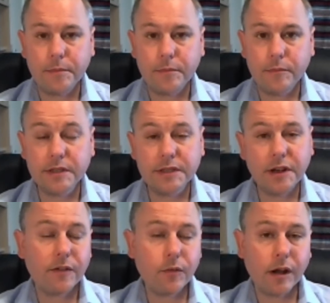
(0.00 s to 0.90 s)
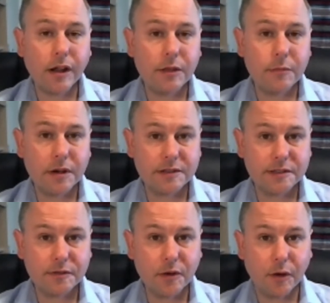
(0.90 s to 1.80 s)
Recently I've quite liked the presence
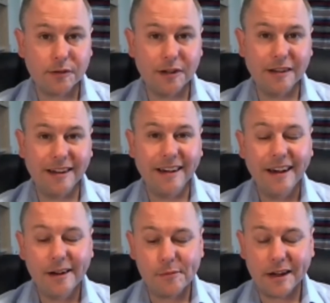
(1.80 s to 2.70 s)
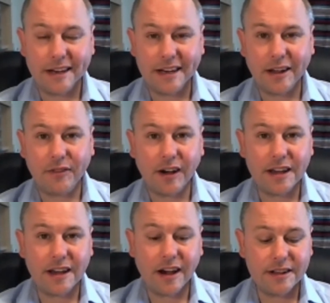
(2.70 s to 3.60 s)
of God. Weirdly enough,
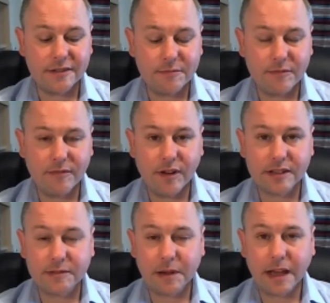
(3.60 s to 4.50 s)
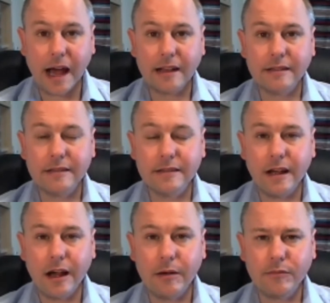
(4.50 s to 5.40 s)
I first began
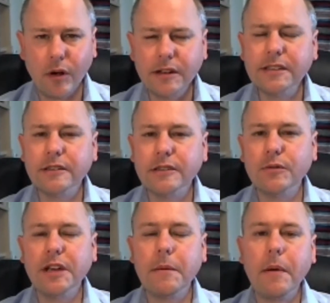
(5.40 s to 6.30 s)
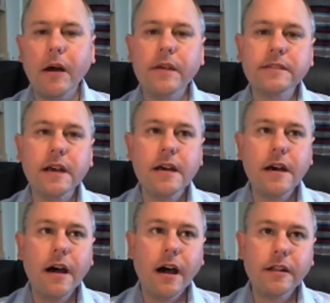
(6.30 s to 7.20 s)
writing and talking about this
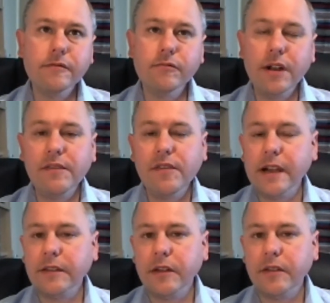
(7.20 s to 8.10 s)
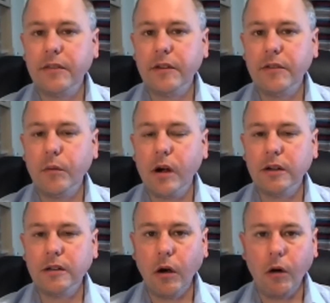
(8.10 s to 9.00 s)
and really feeling that the word
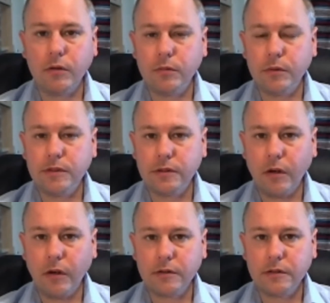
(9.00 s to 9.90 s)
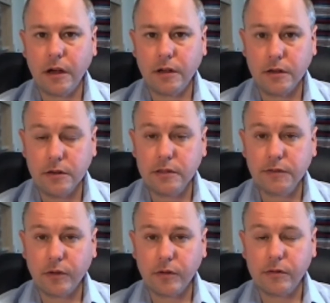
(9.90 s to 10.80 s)
God was not a
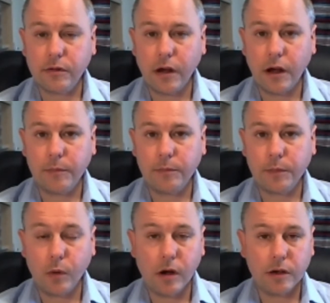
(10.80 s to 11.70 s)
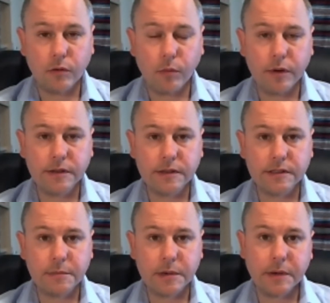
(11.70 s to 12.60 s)
useful word or pointer
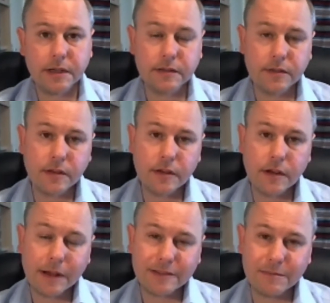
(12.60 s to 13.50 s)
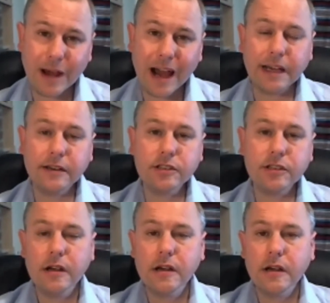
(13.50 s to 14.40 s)
simply because of the amount of baggage
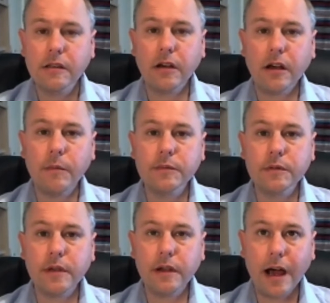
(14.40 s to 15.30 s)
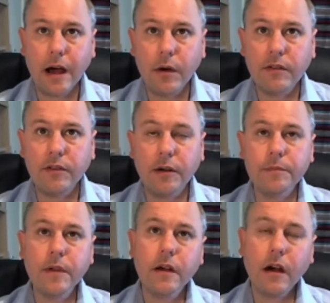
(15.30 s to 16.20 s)
that comes with it. However,
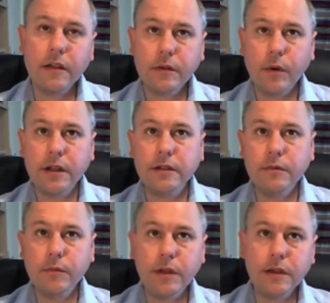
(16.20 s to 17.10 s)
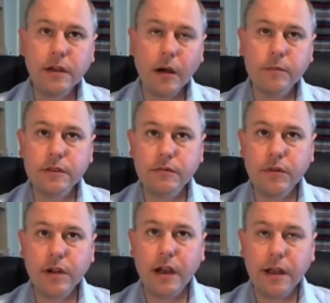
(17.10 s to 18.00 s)
I think when we come to
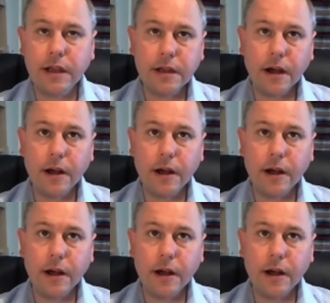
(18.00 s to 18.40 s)
really